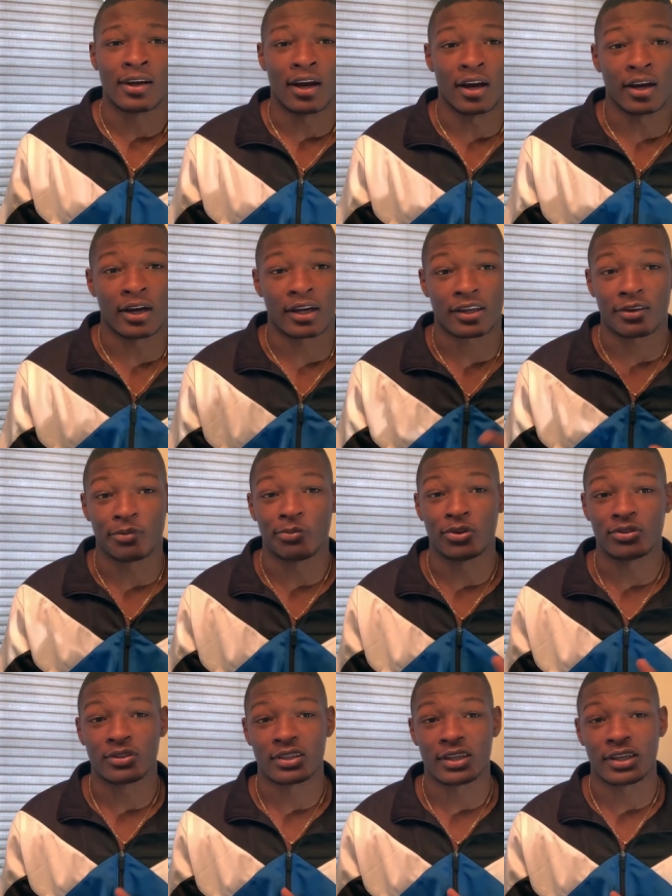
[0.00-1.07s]
Uh, I
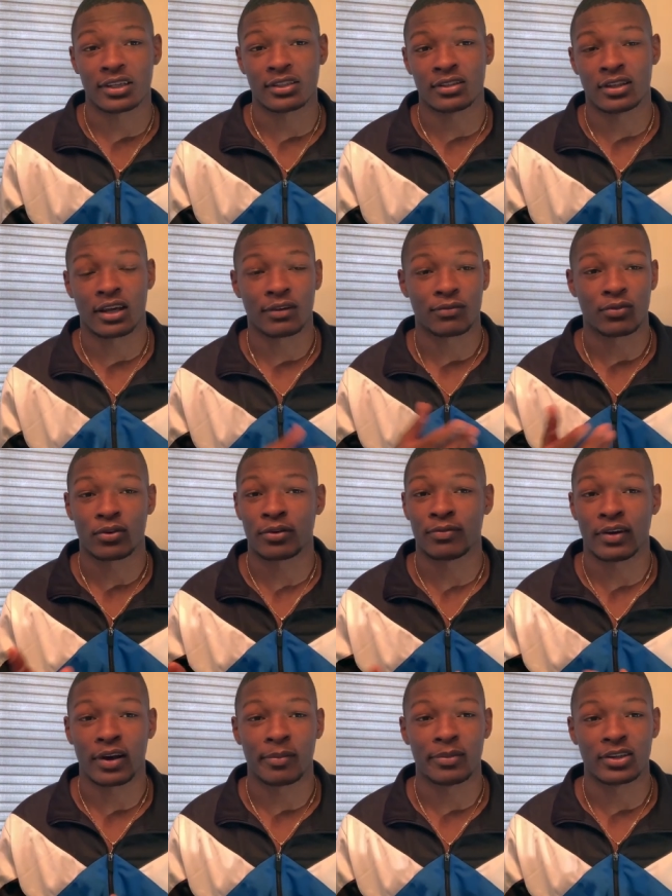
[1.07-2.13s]
commute to that like
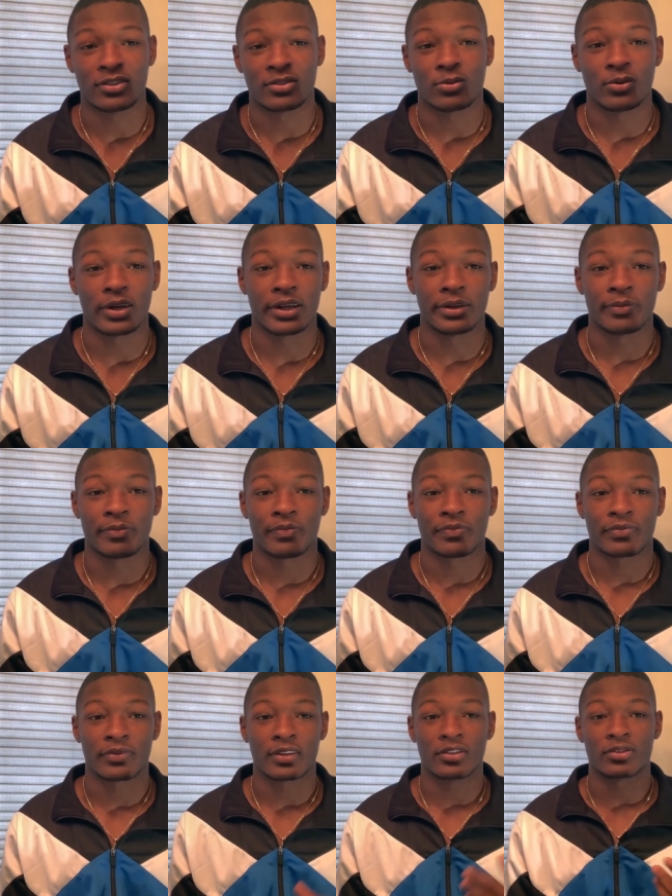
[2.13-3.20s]
45 minutes away.
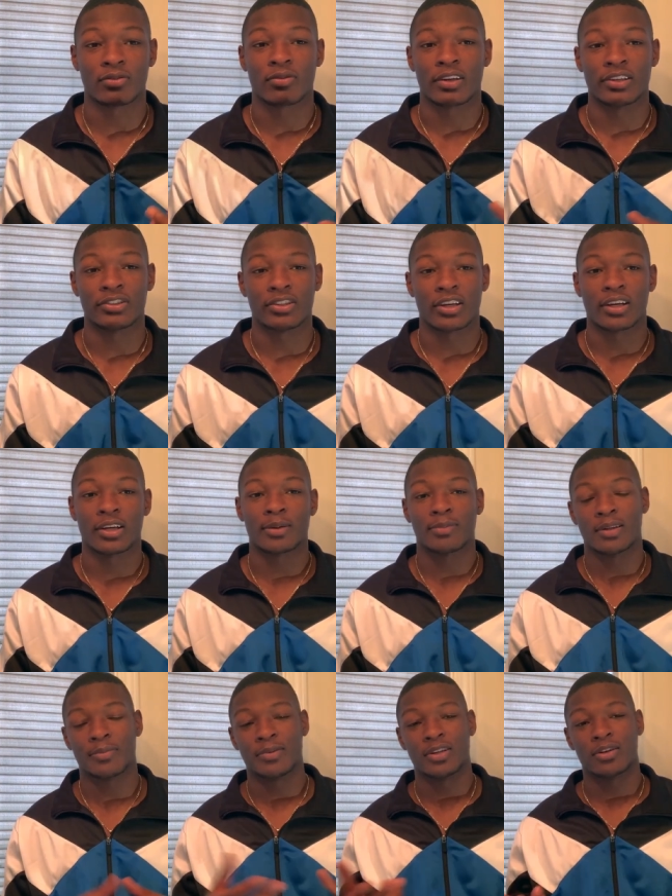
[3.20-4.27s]
It's a great job.
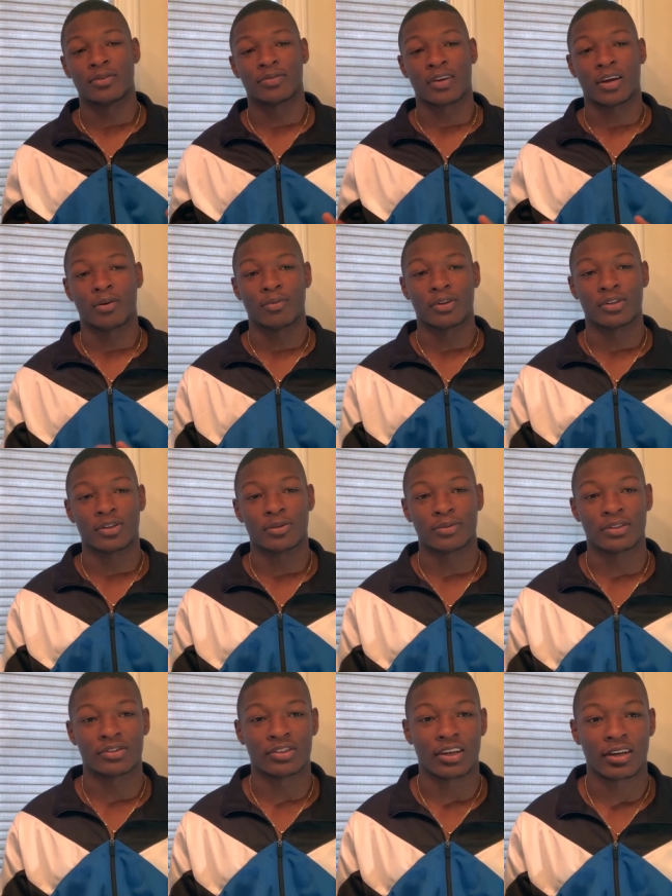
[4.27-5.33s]
Let me know if y'all want to know what
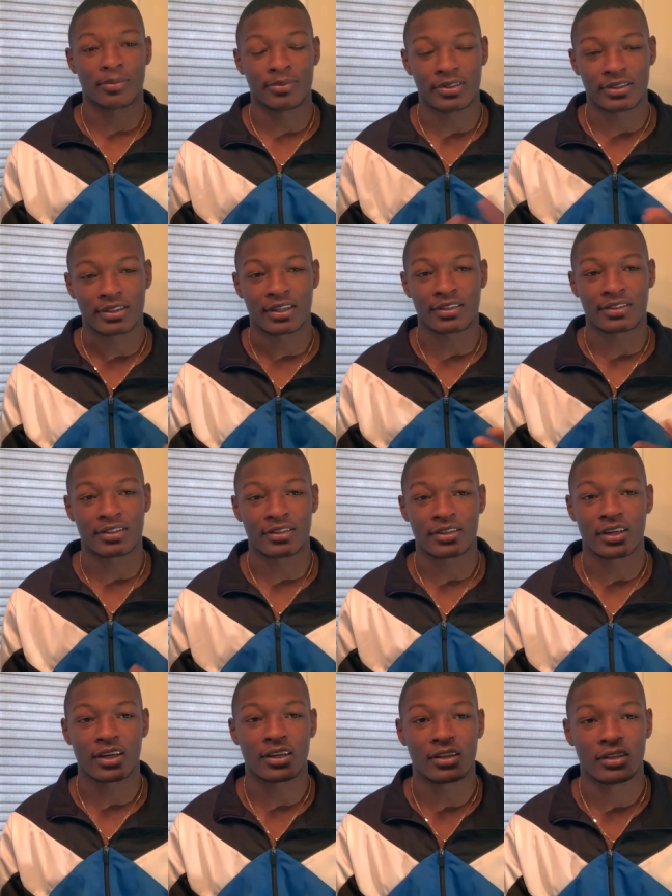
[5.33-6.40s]
the job is. I'll tell
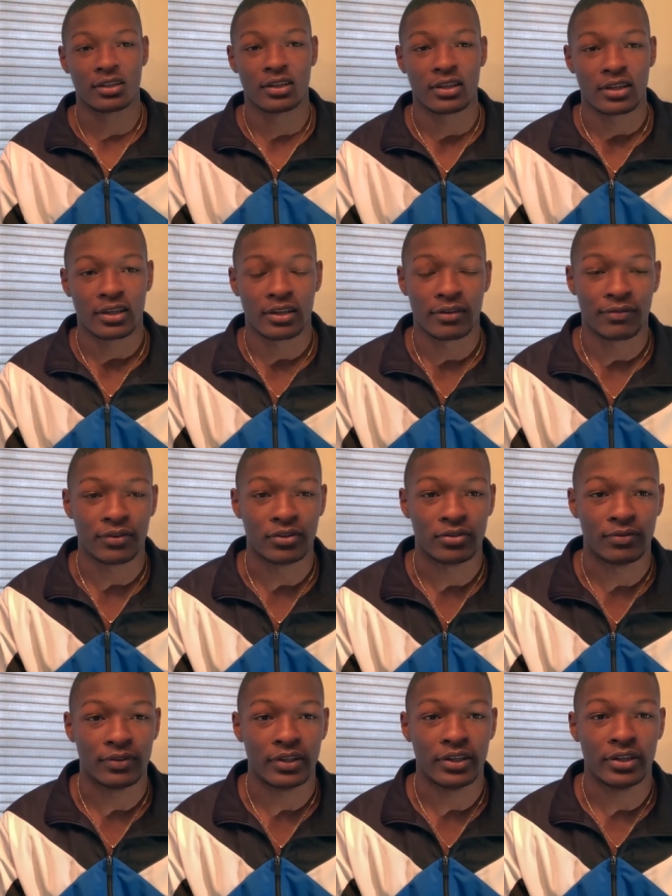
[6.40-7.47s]
y'all in a
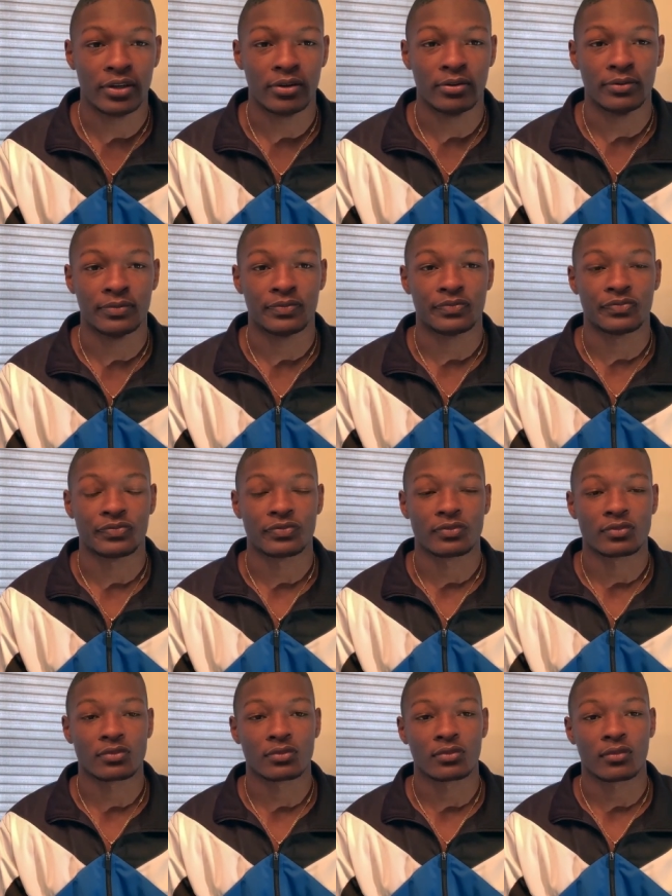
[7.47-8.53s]
future video.
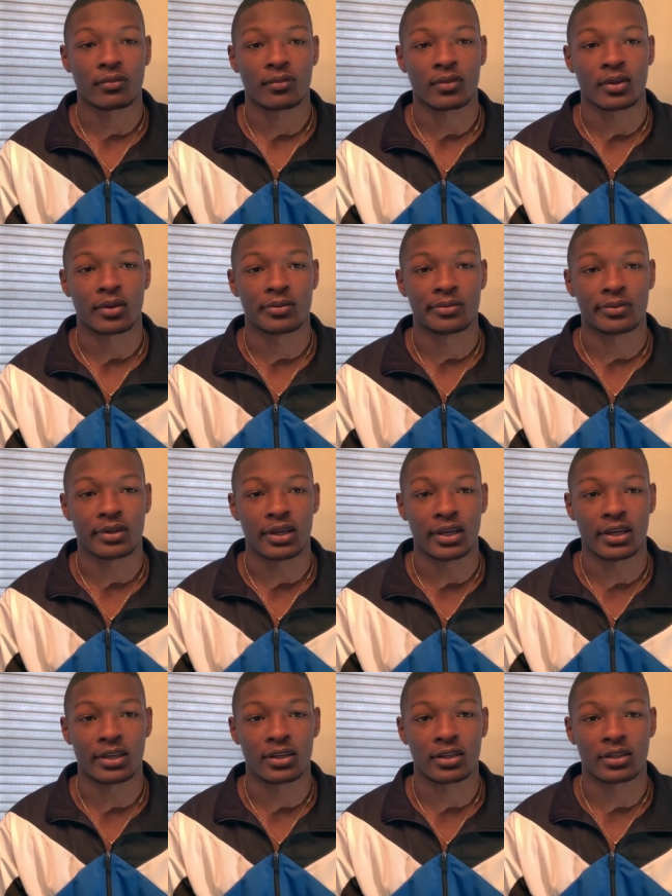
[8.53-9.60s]

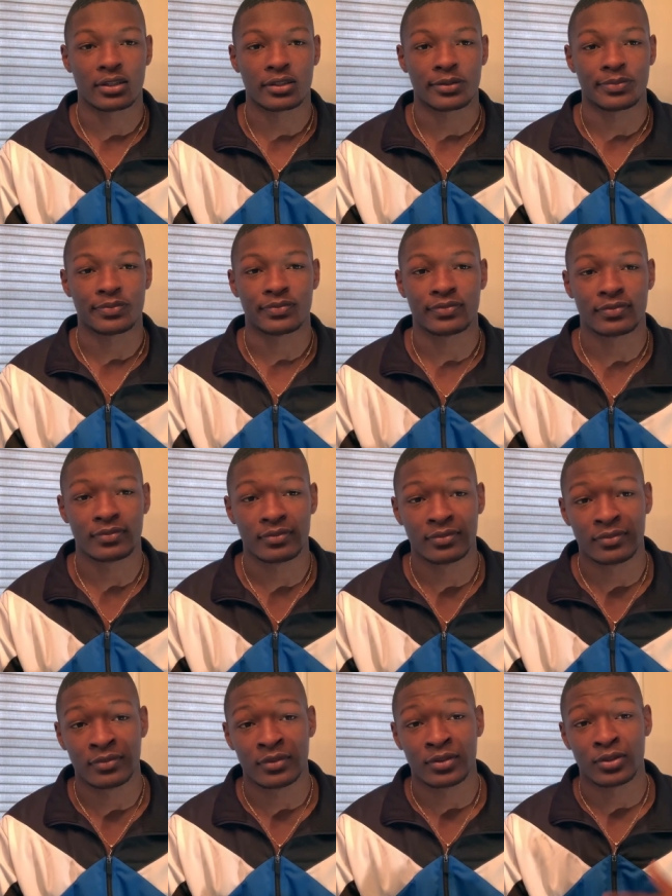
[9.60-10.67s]
And
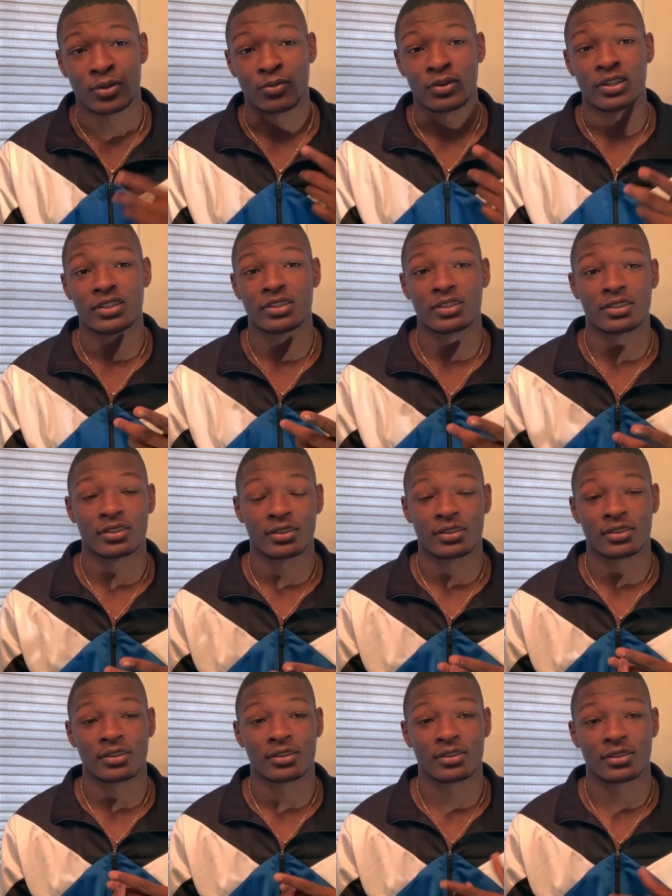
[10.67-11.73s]
um, the reason
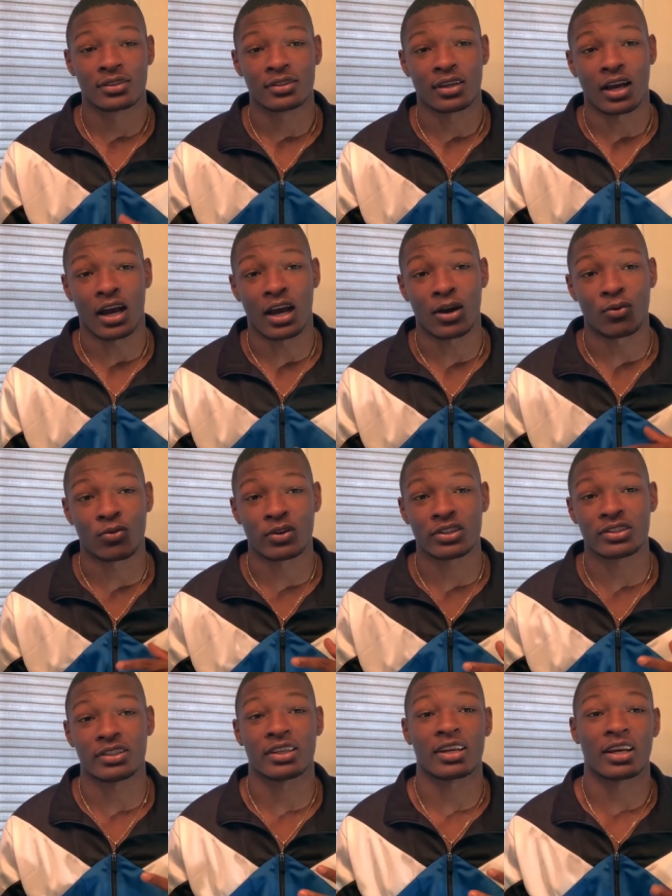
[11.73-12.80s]
I
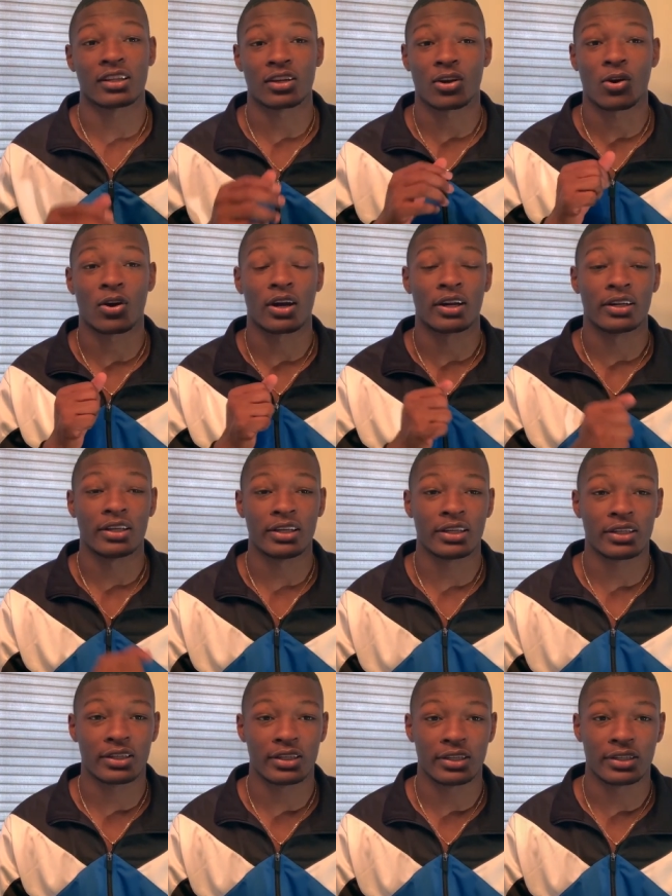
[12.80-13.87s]
rushed and got the car I
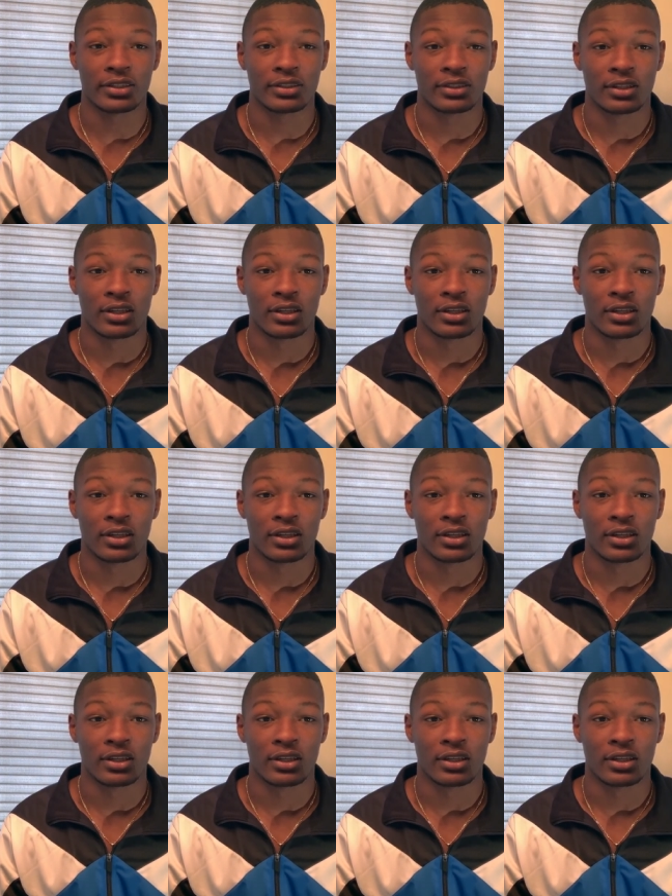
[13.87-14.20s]
did get